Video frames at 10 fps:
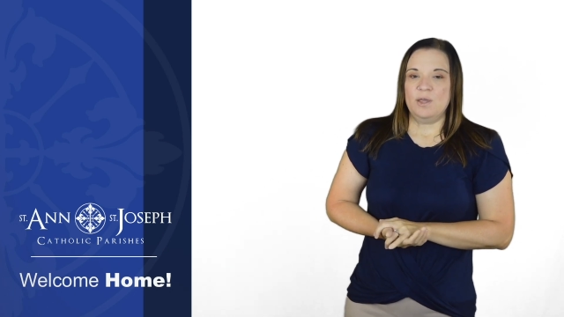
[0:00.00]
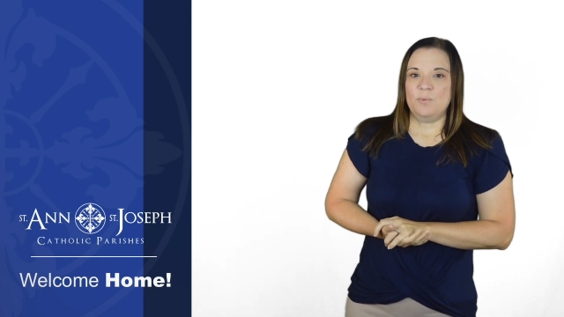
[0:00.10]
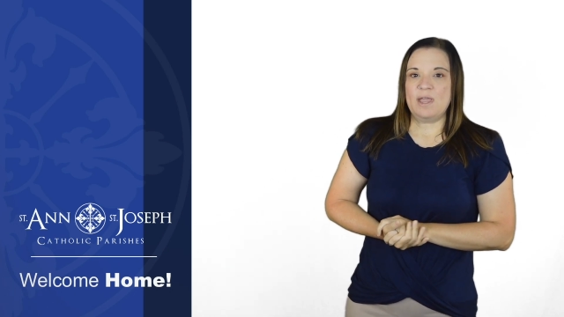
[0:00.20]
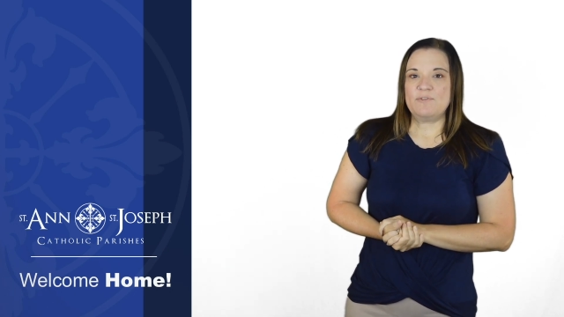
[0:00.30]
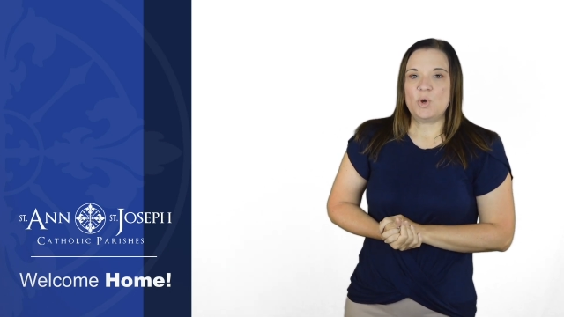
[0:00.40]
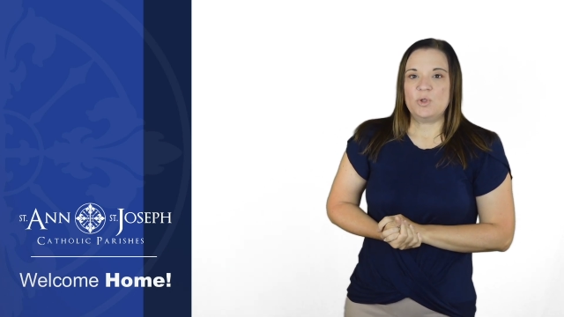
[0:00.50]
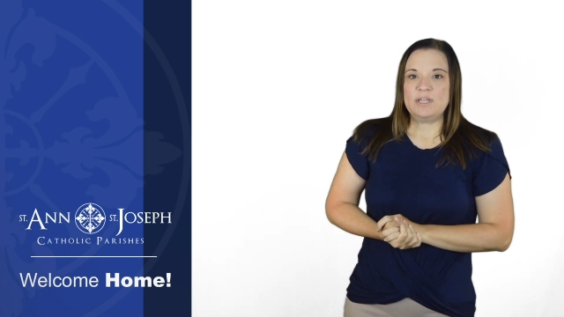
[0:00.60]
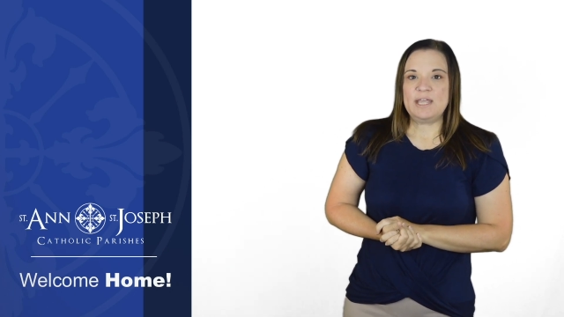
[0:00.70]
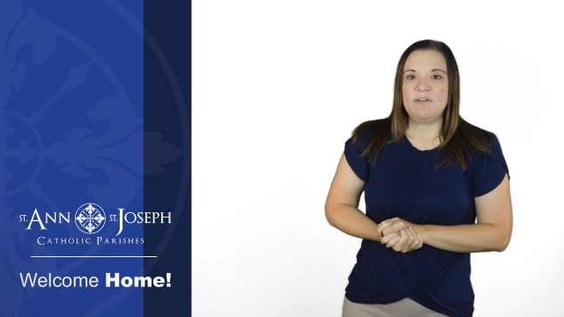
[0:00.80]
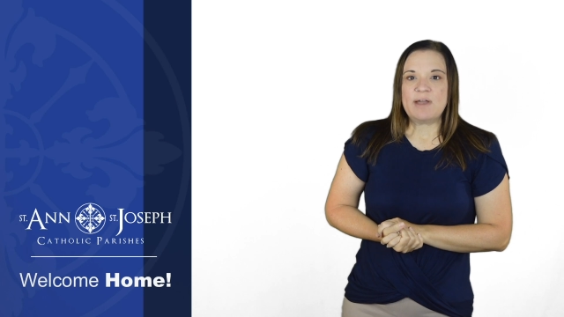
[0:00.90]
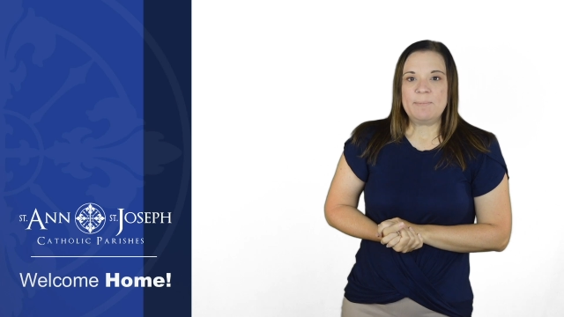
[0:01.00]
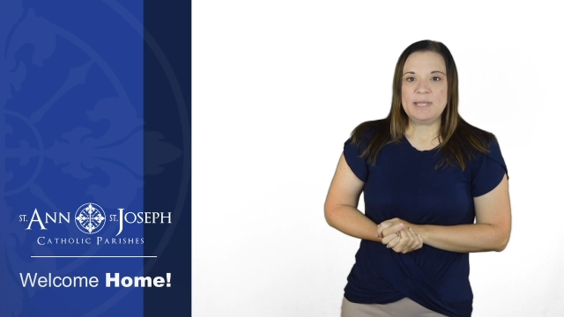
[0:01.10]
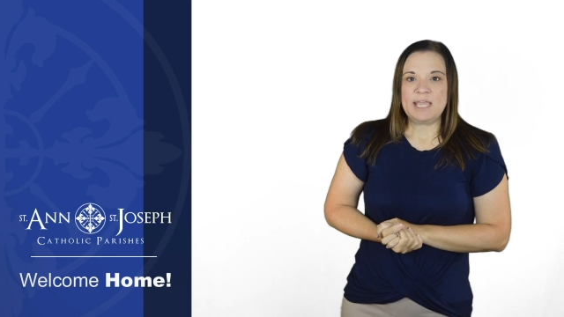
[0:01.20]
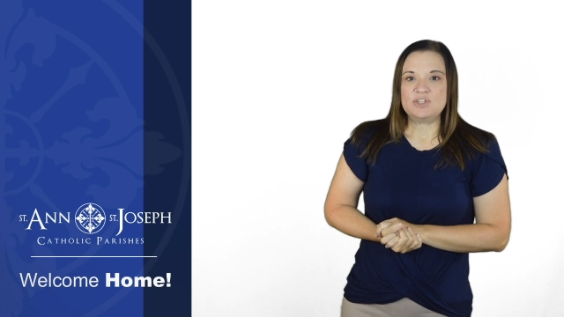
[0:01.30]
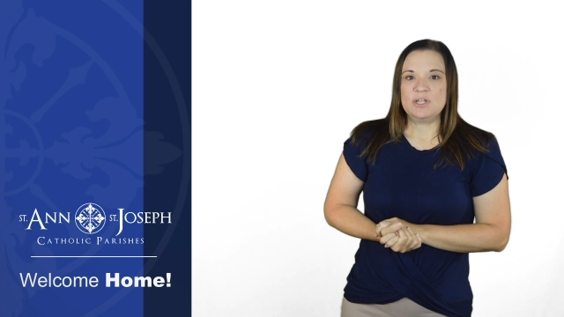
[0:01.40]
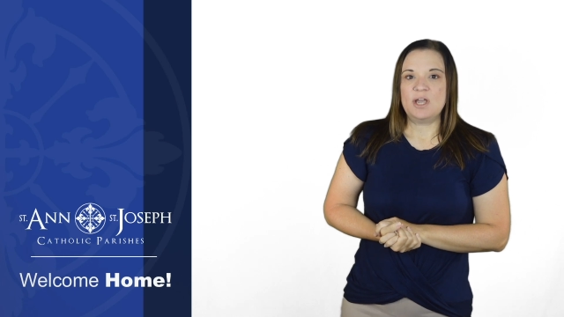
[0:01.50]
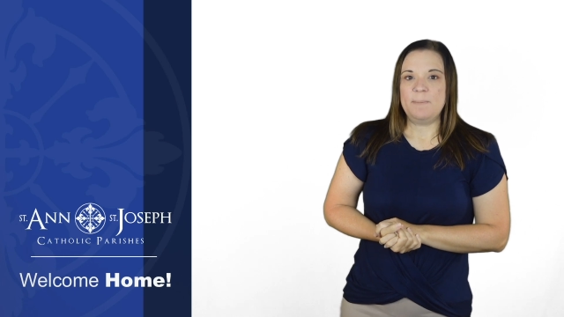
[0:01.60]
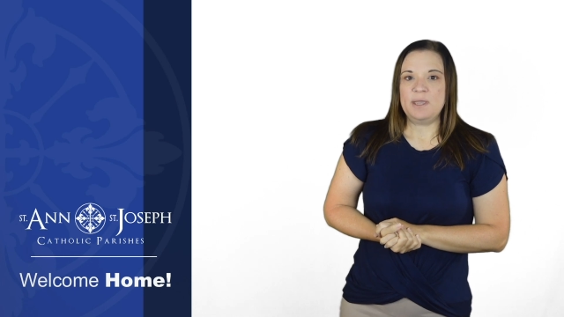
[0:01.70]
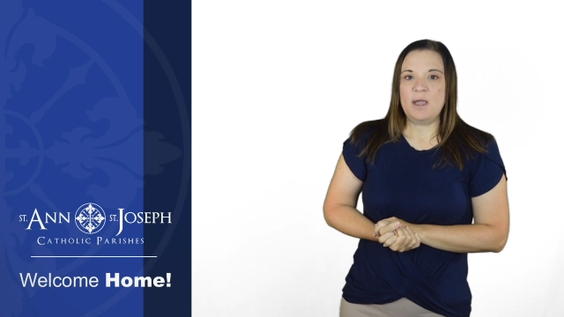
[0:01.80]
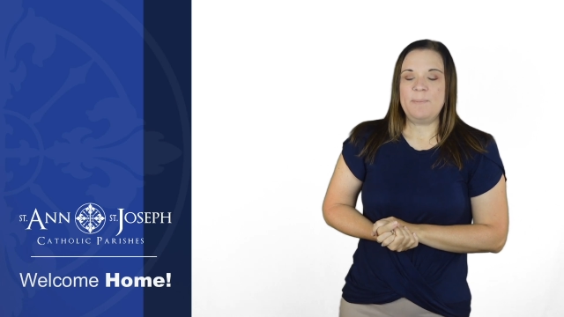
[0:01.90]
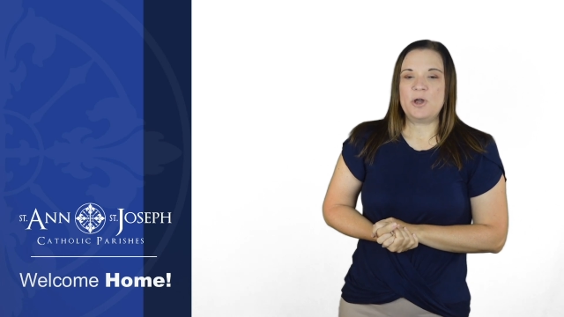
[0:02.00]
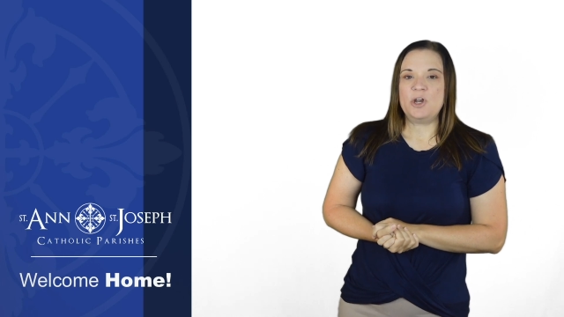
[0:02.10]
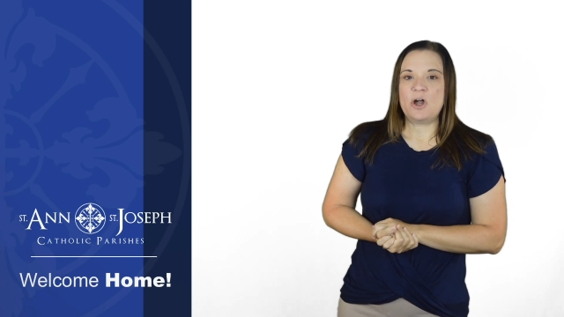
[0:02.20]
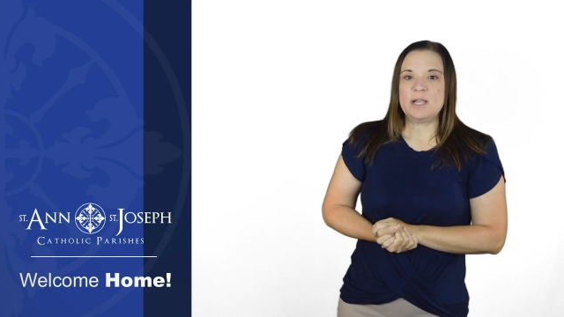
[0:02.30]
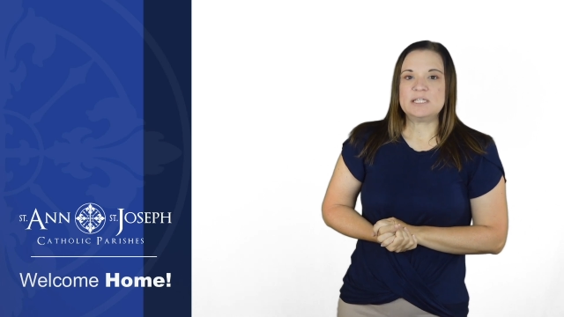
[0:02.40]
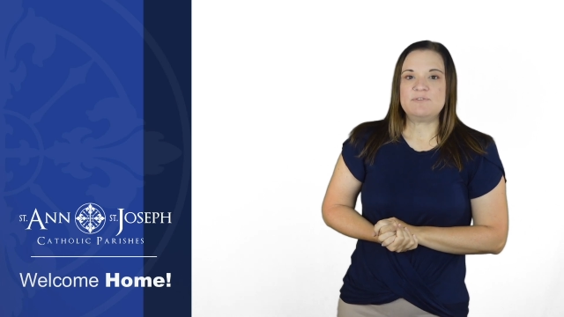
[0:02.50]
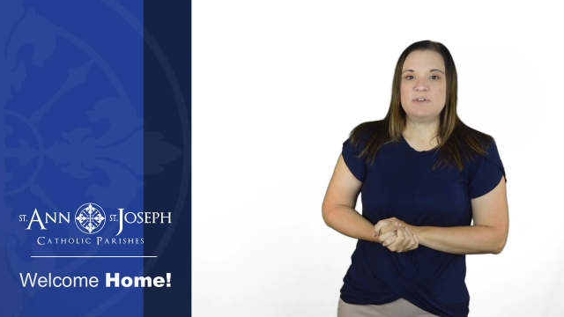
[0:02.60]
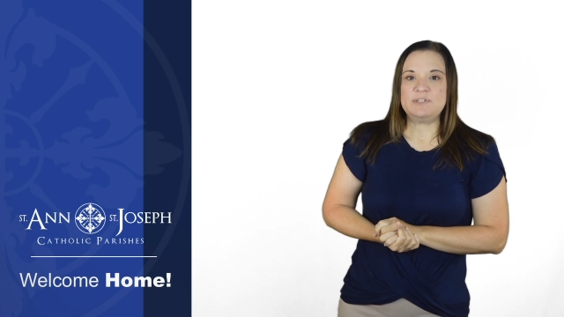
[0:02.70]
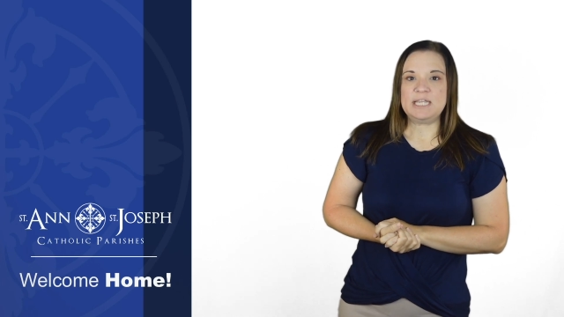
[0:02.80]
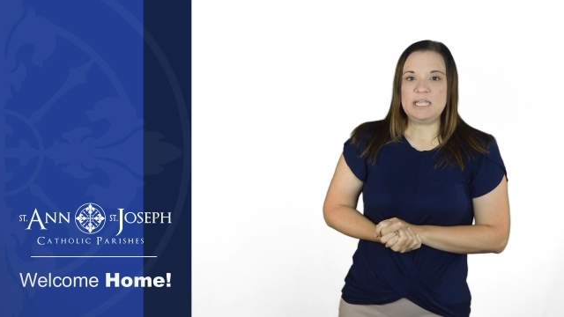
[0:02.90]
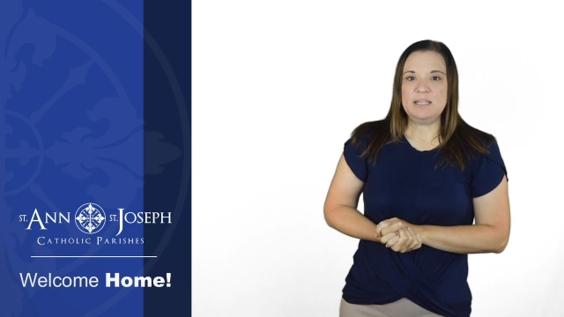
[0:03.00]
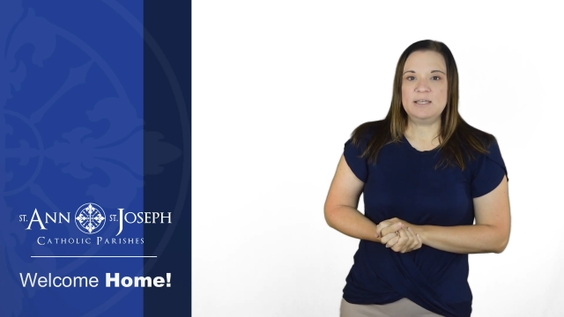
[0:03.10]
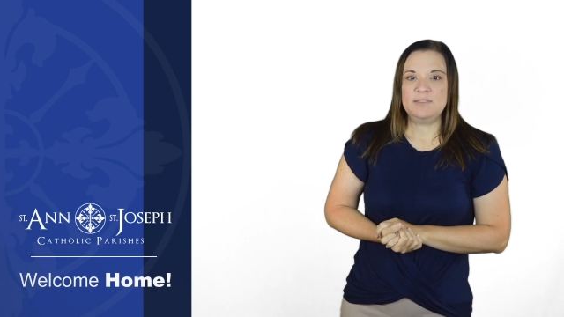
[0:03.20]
We have a holy day of obligation coming up on August 15th.